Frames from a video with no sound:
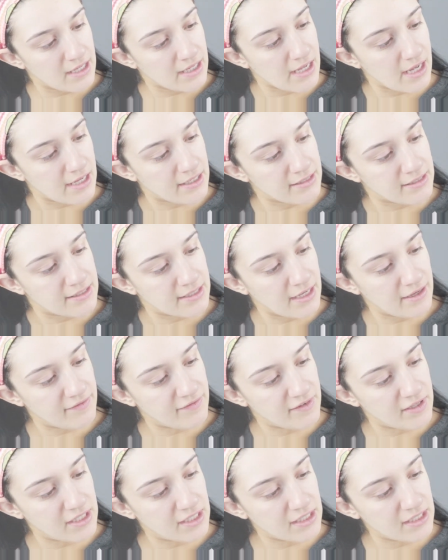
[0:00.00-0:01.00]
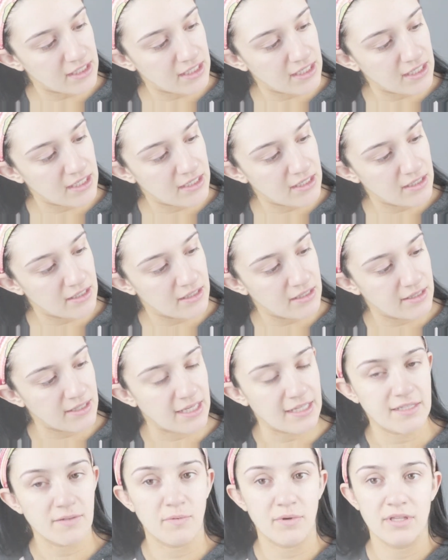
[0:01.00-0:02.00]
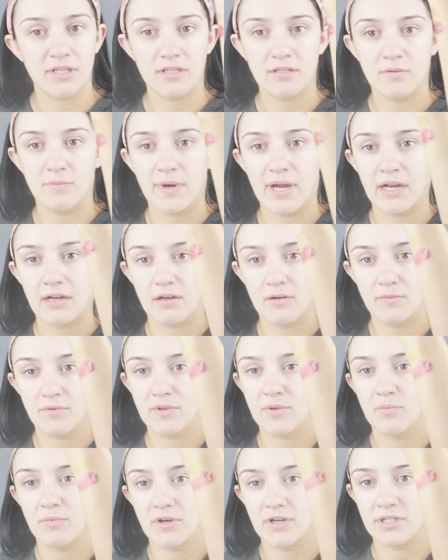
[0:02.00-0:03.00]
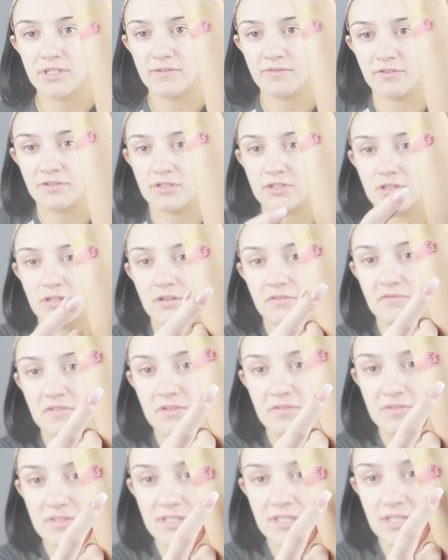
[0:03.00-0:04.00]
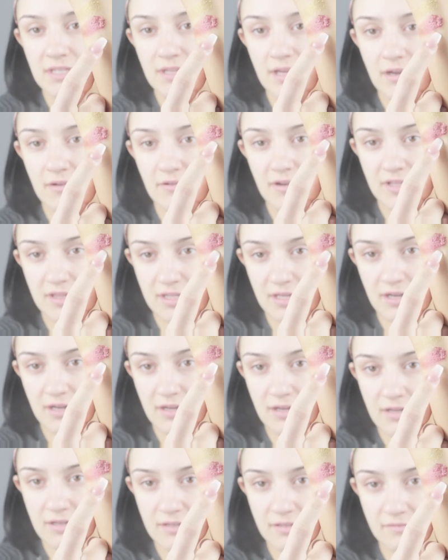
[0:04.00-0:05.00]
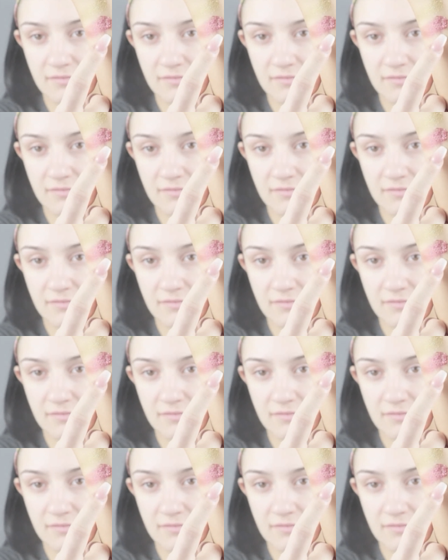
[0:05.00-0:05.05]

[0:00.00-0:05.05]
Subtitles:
Yeah, definitely. That's one that you pack on with a brush for sure. You can see that right there.